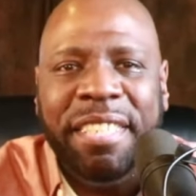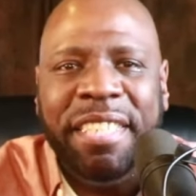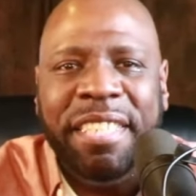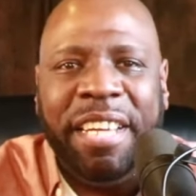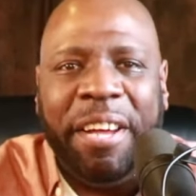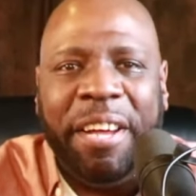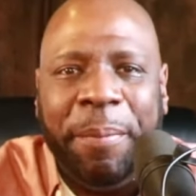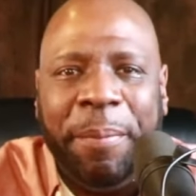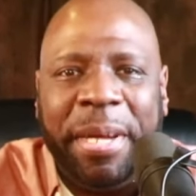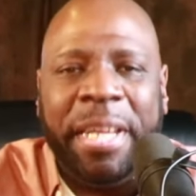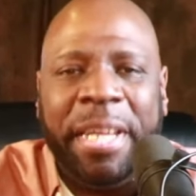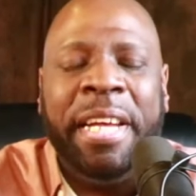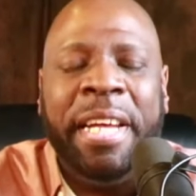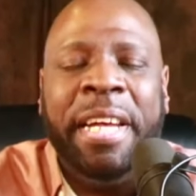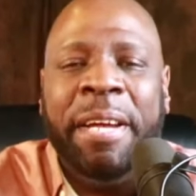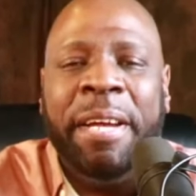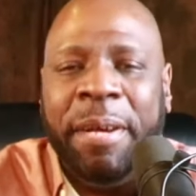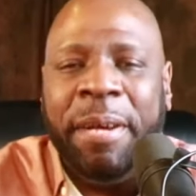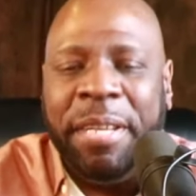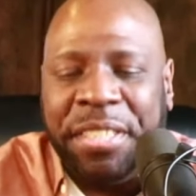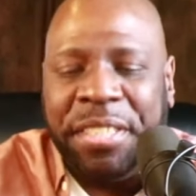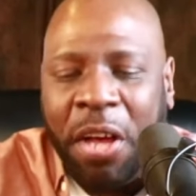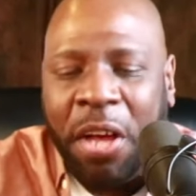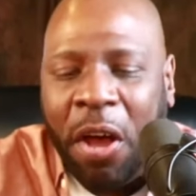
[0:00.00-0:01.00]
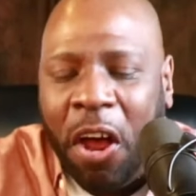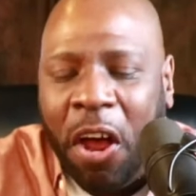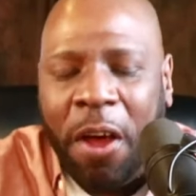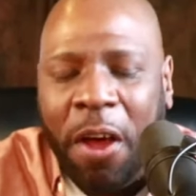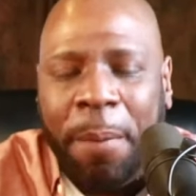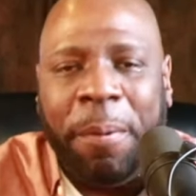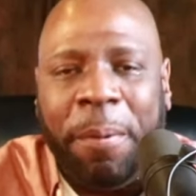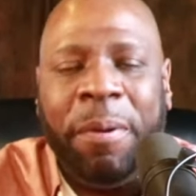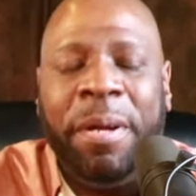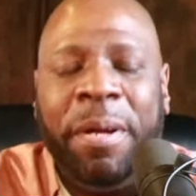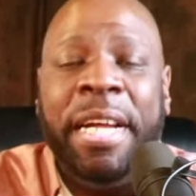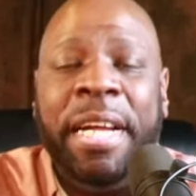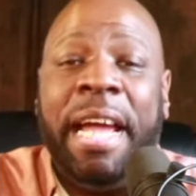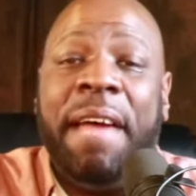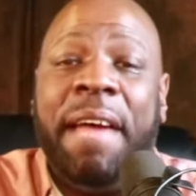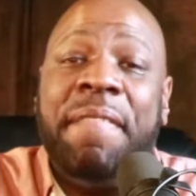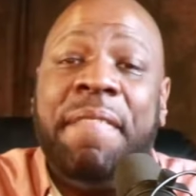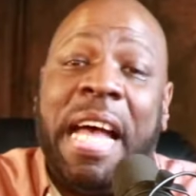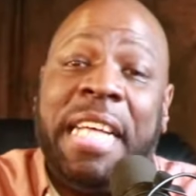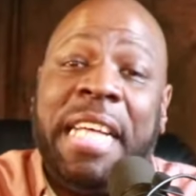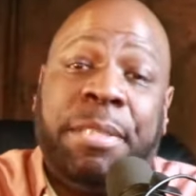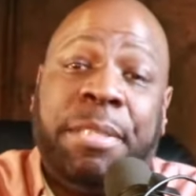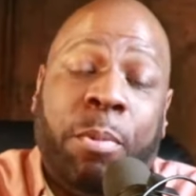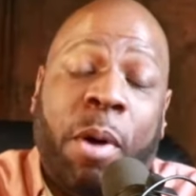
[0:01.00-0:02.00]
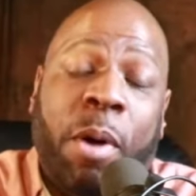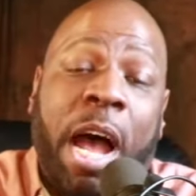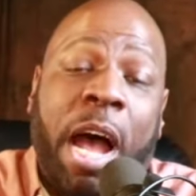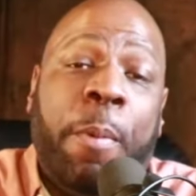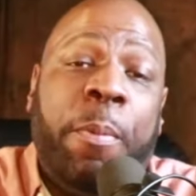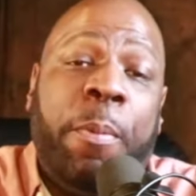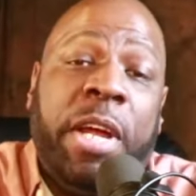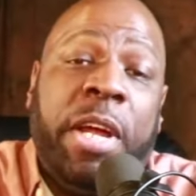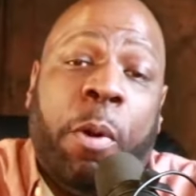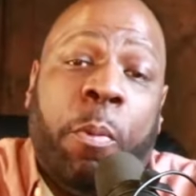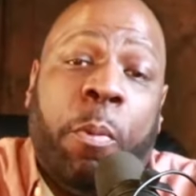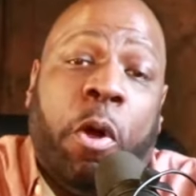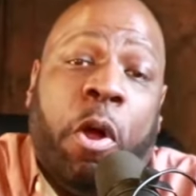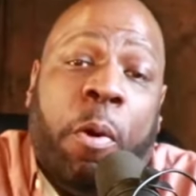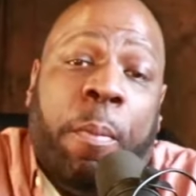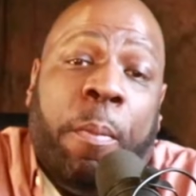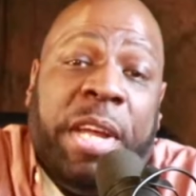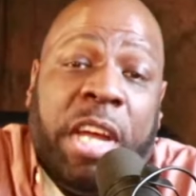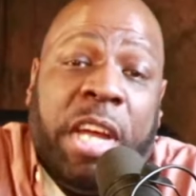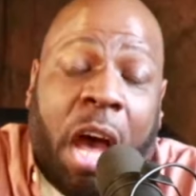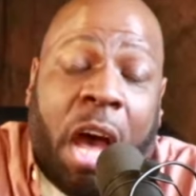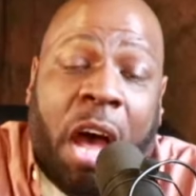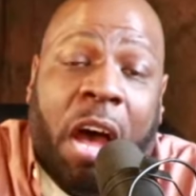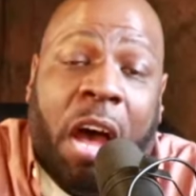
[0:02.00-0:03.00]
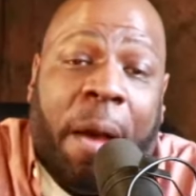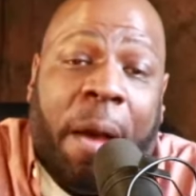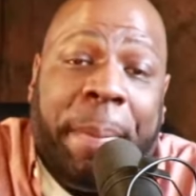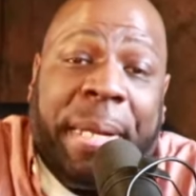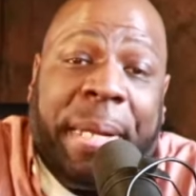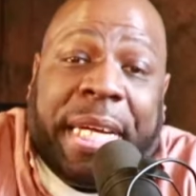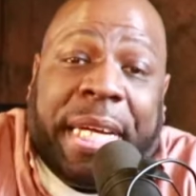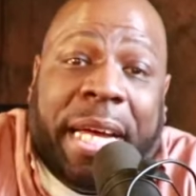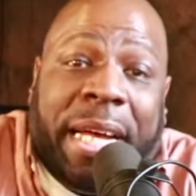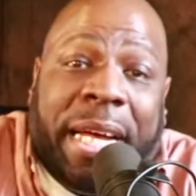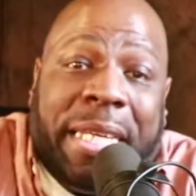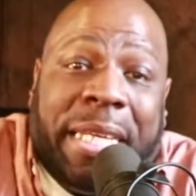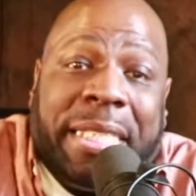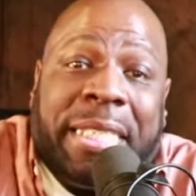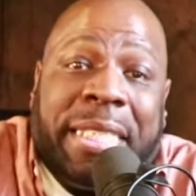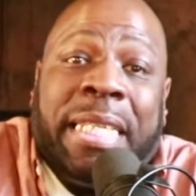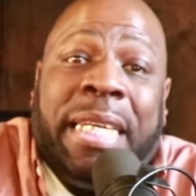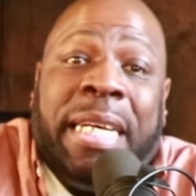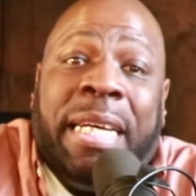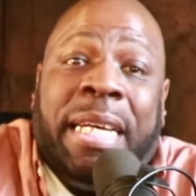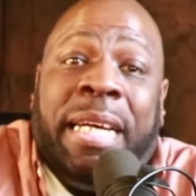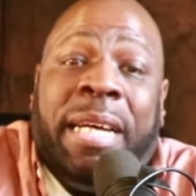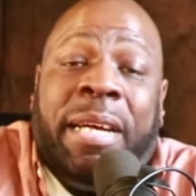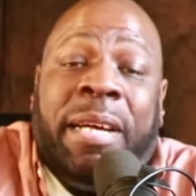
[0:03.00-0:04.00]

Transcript: You know, it's horrible. And that's why we are where we are because